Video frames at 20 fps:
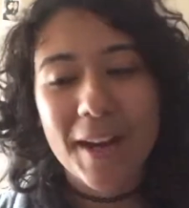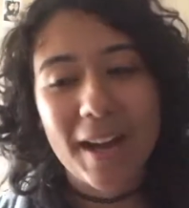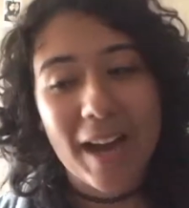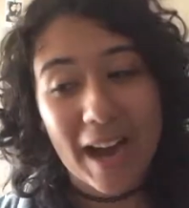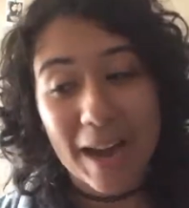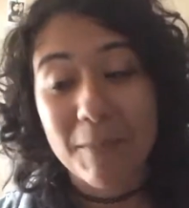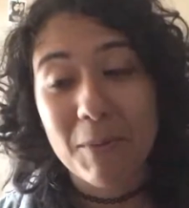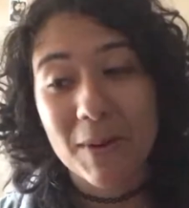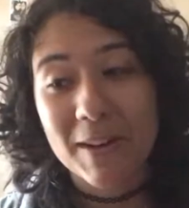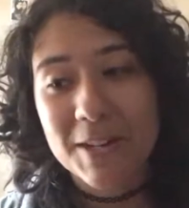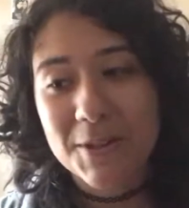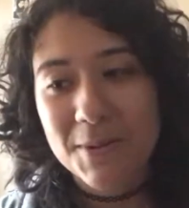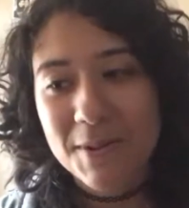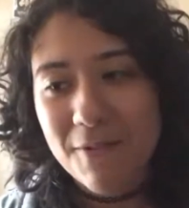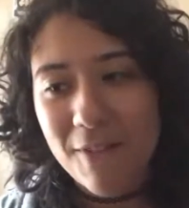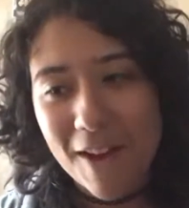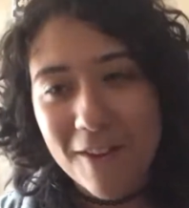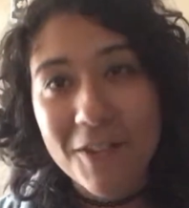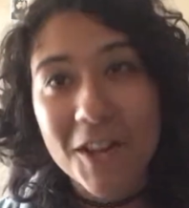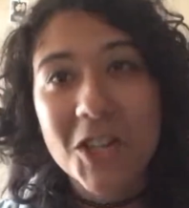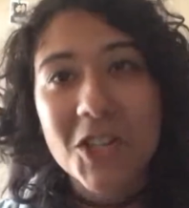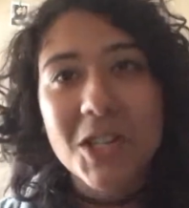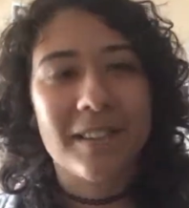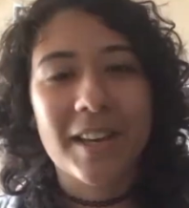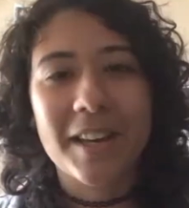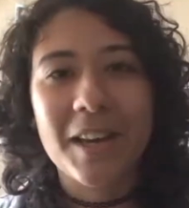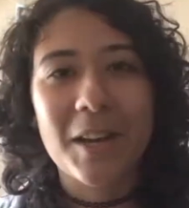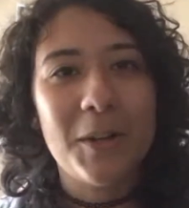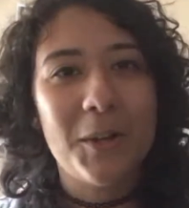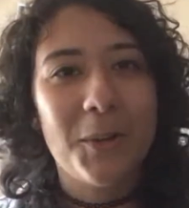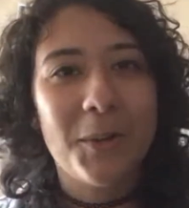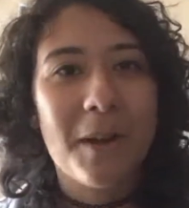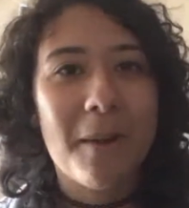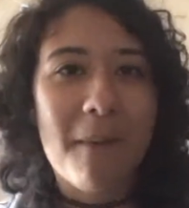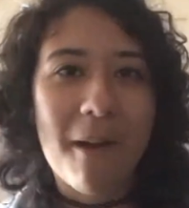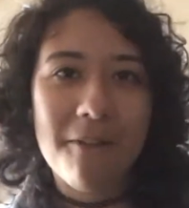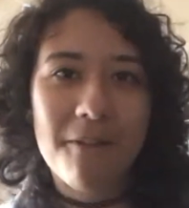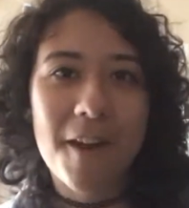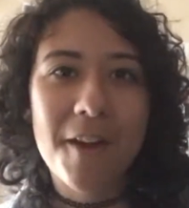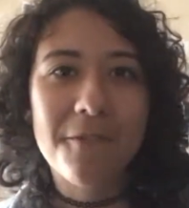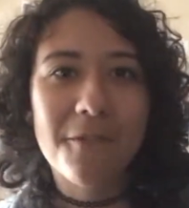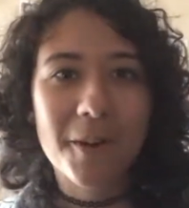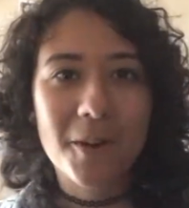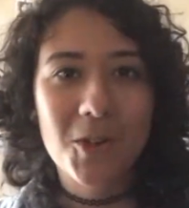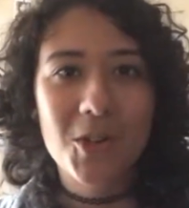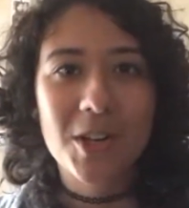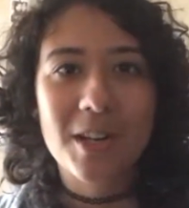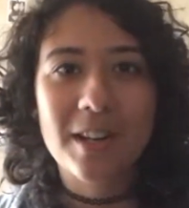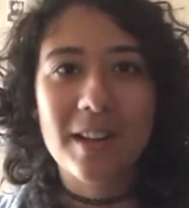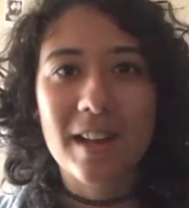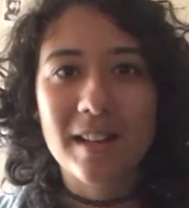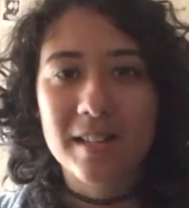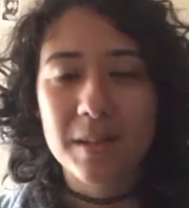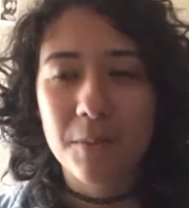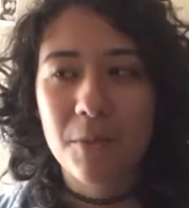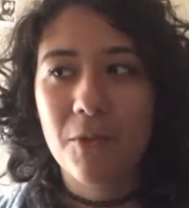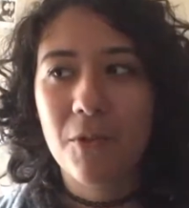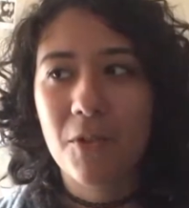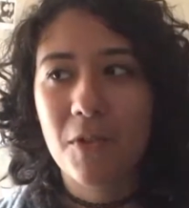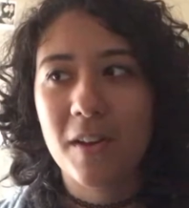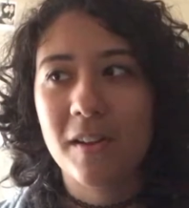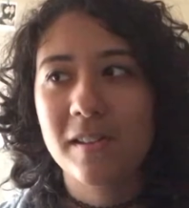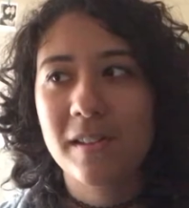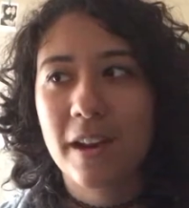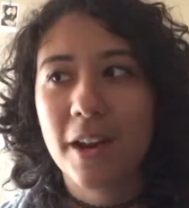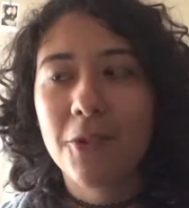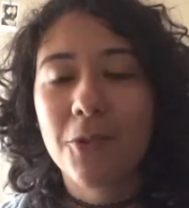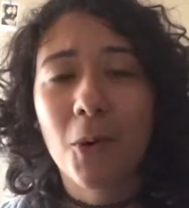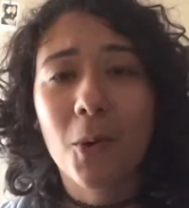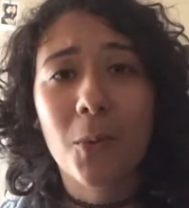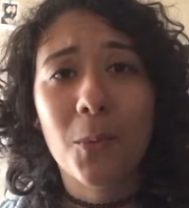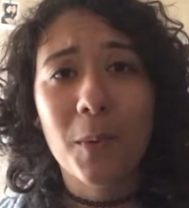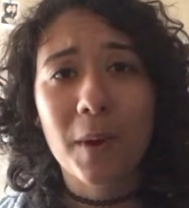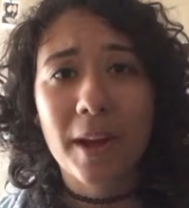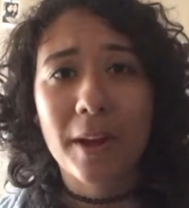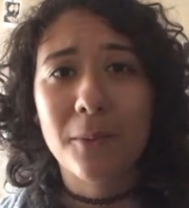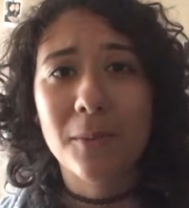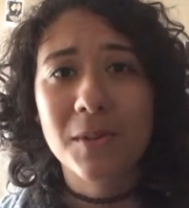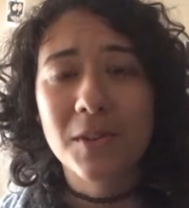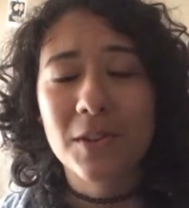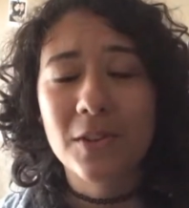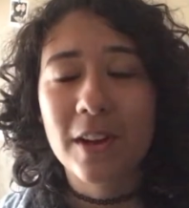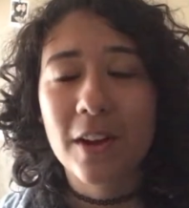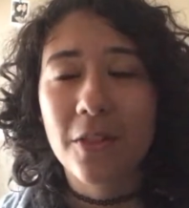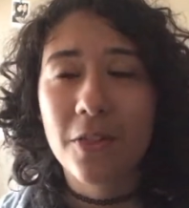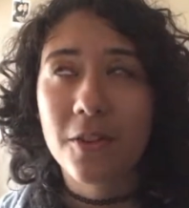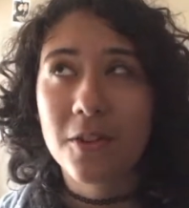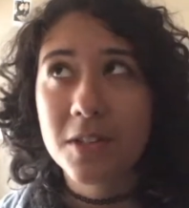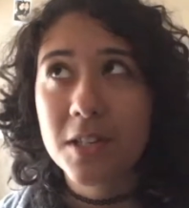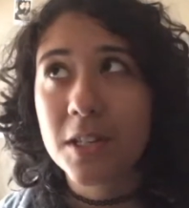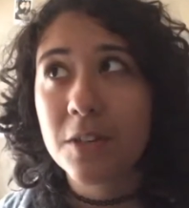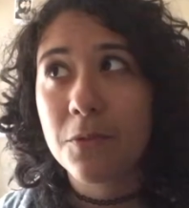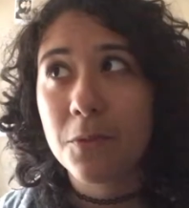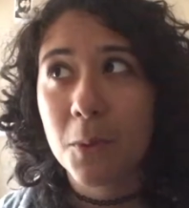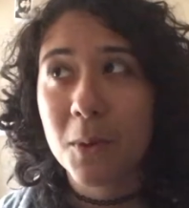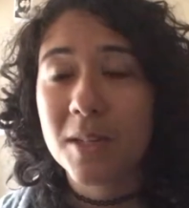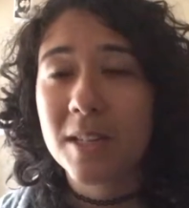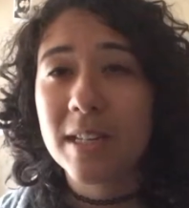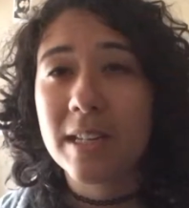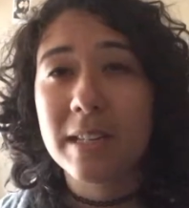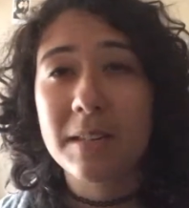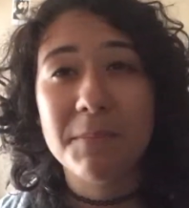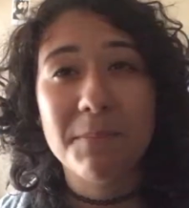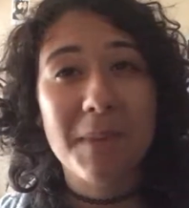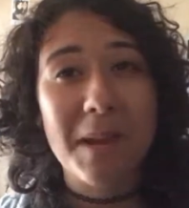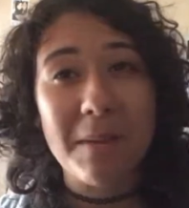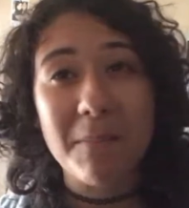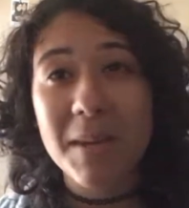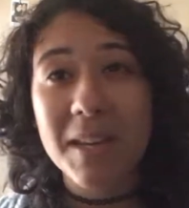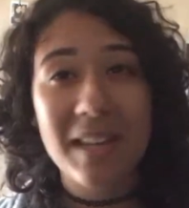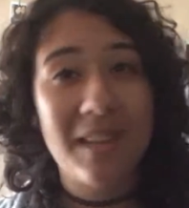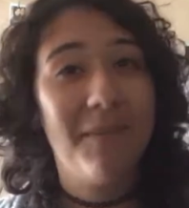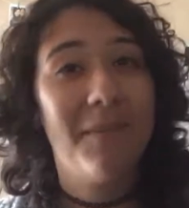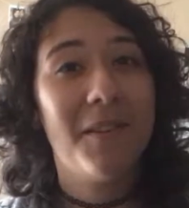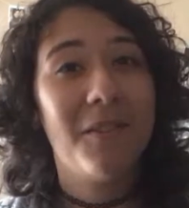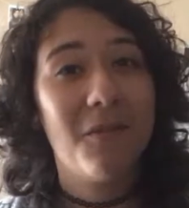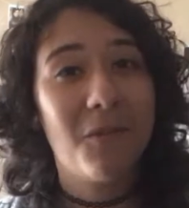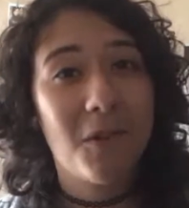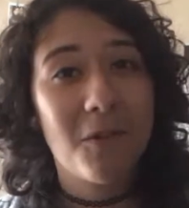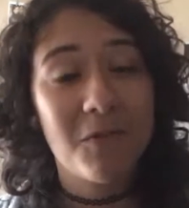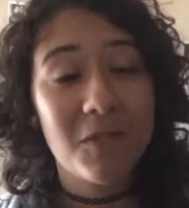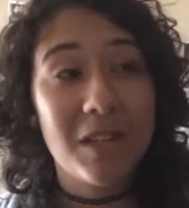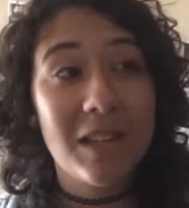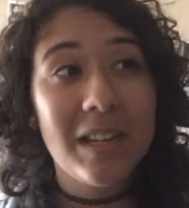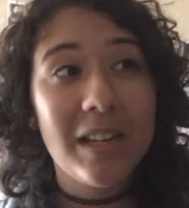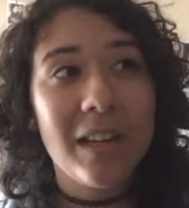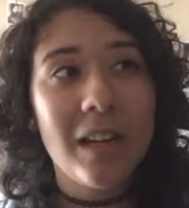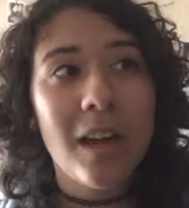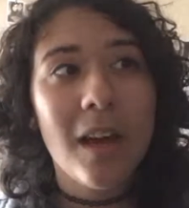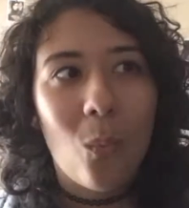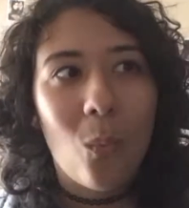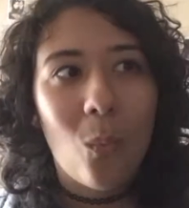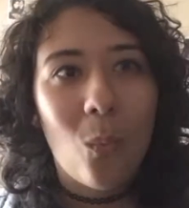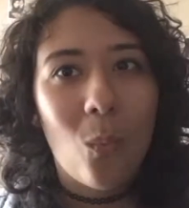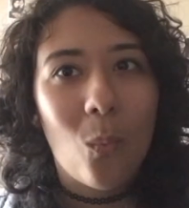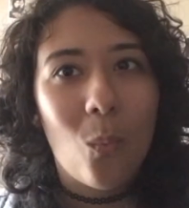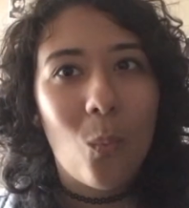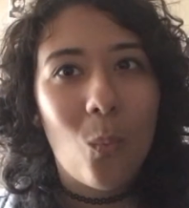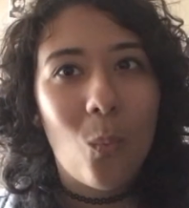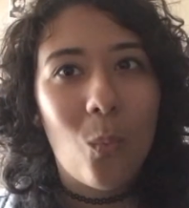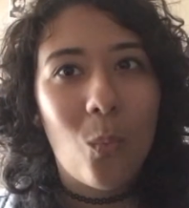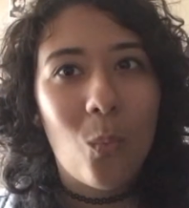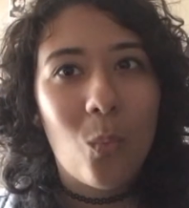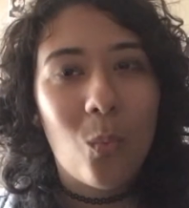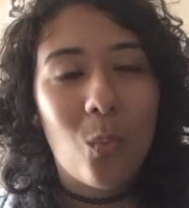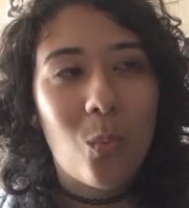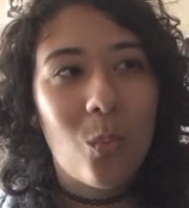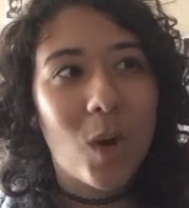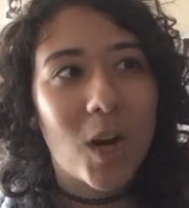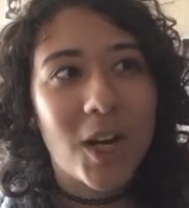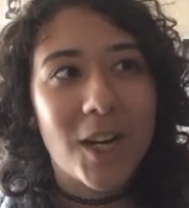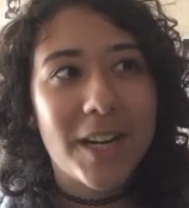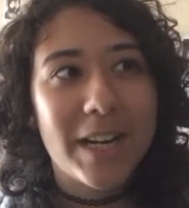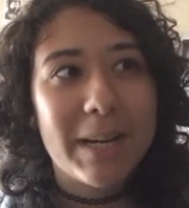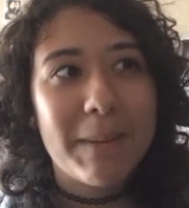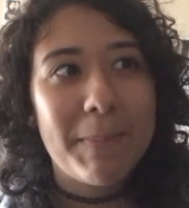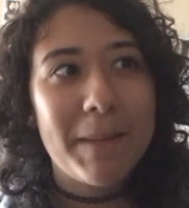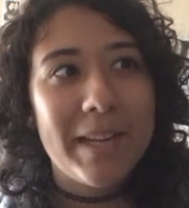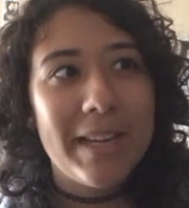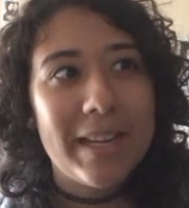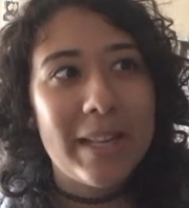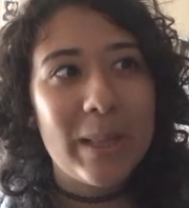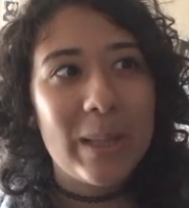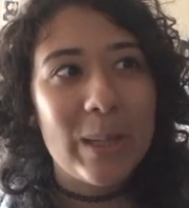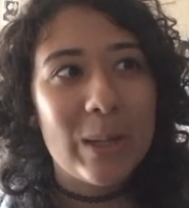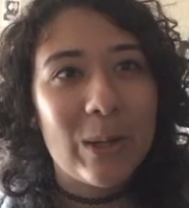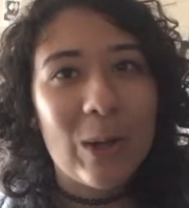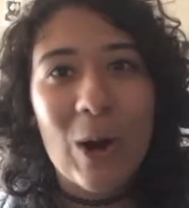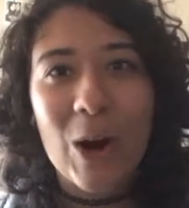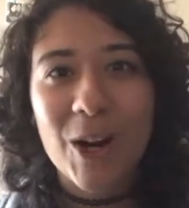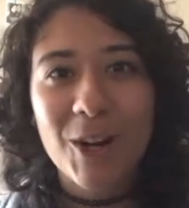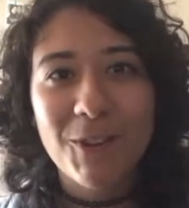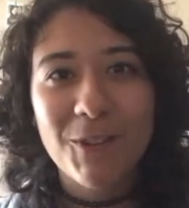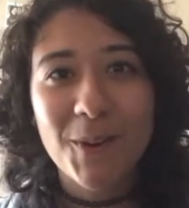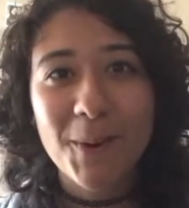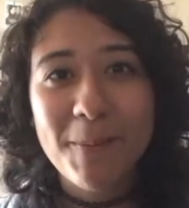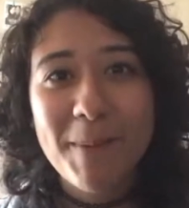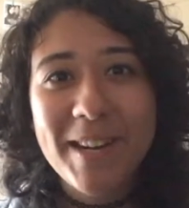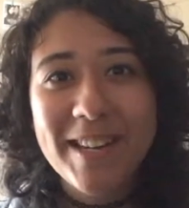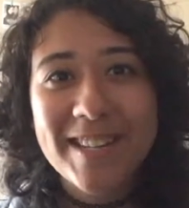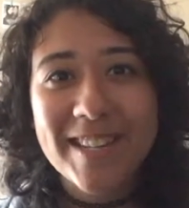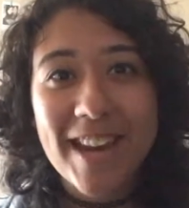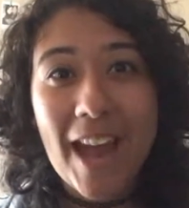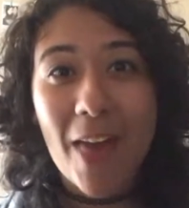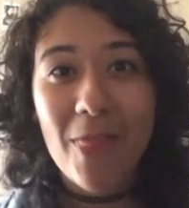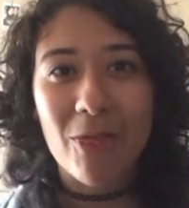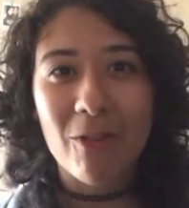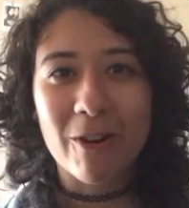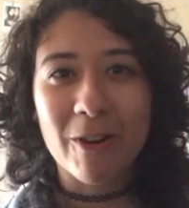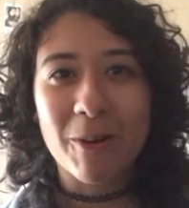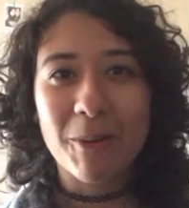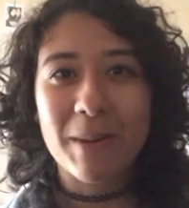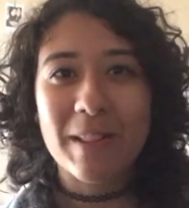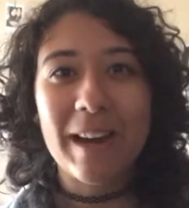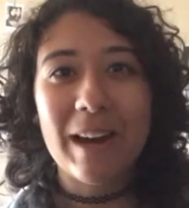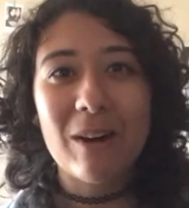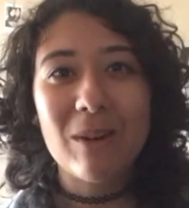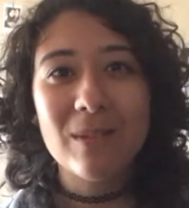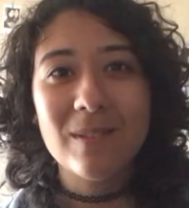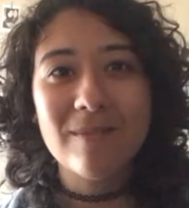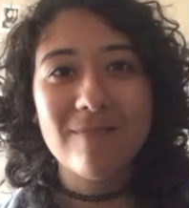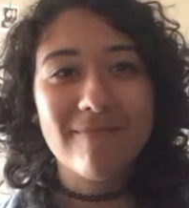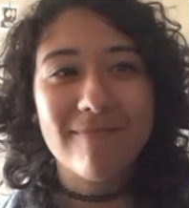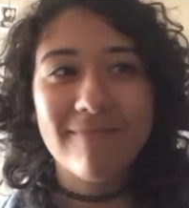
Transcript: I'm going to read fanfiction, like including my fanfiction and some of the things that I wrote when I was around 13, 14, maybe even 15, were gonna be a little hard for me to get through without